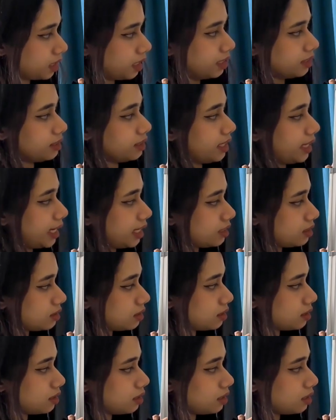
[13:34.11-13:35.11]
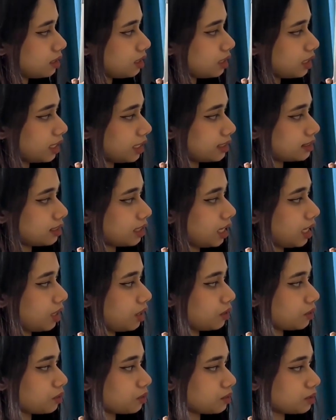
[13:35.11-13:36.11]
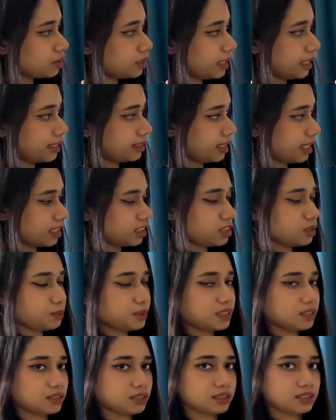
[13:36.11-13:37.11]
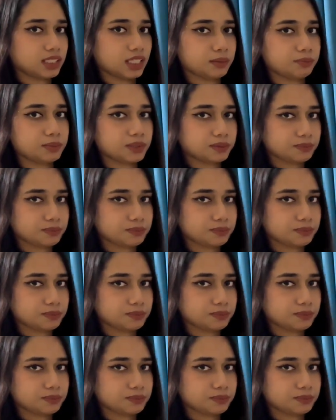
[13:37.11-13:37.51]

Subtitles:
and that is how the attachment step